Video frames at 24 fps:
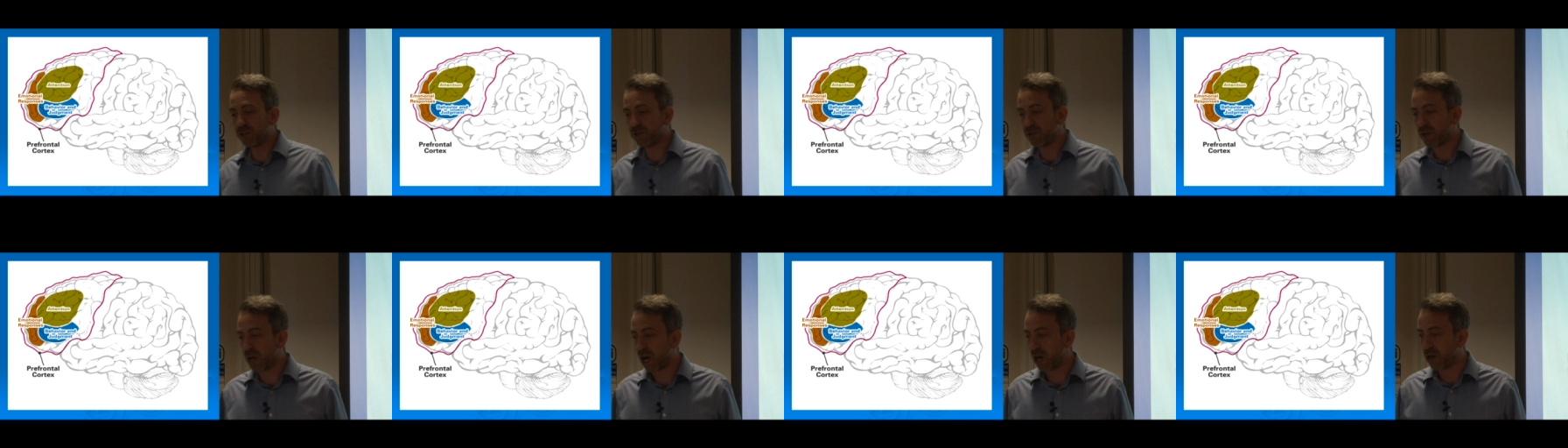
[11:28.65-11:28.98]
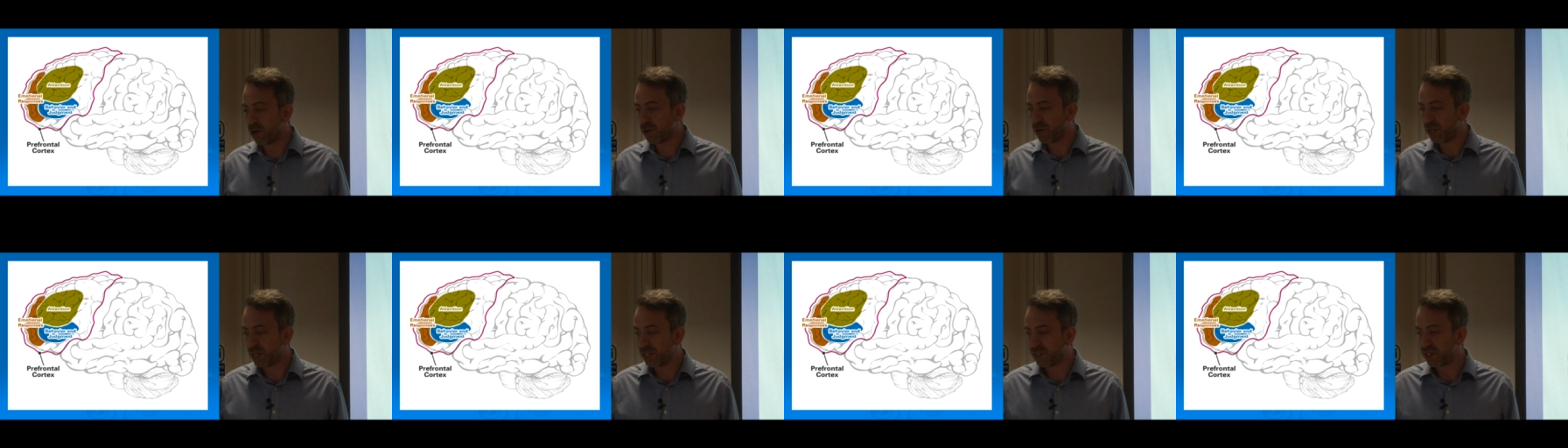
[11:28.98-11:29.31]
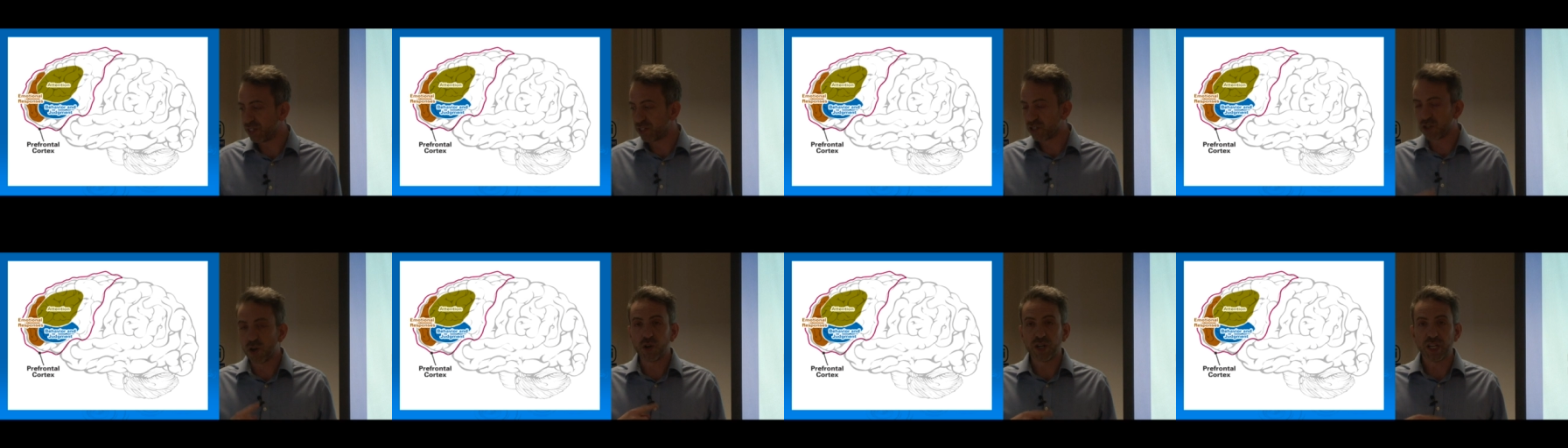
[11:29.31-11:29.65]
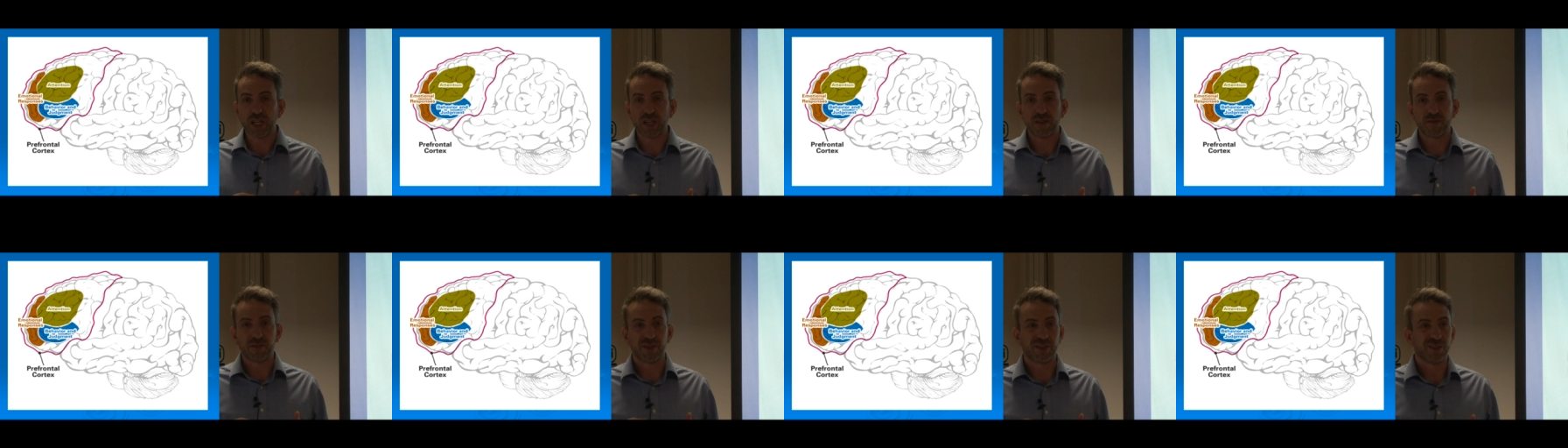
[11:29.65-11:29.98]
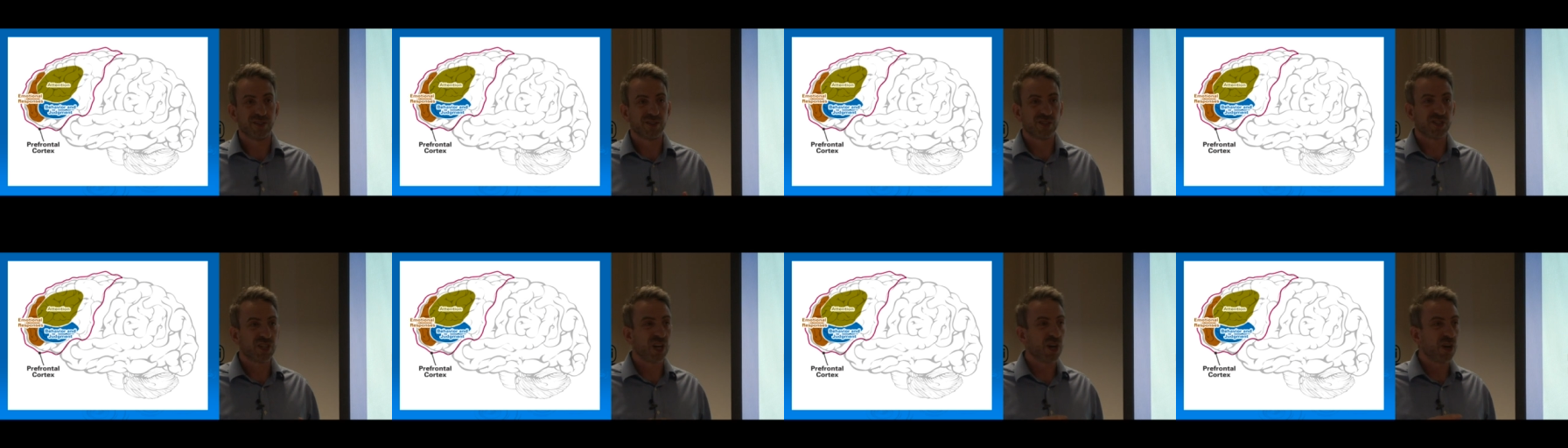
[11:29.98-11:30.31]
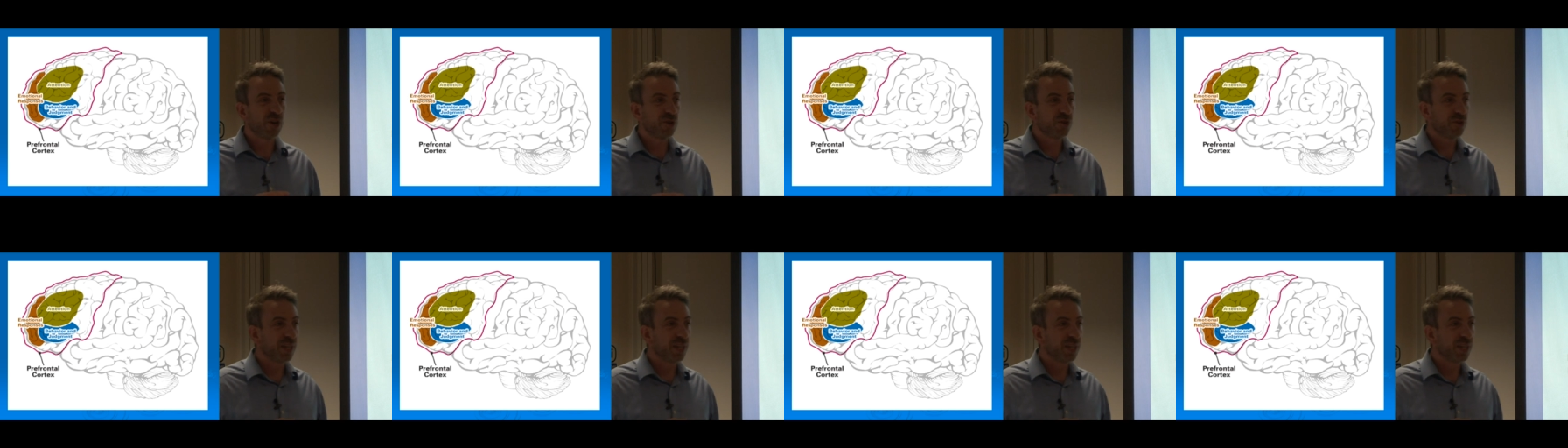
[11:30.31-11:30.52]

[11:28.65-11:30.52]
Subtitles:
know is it's not even. So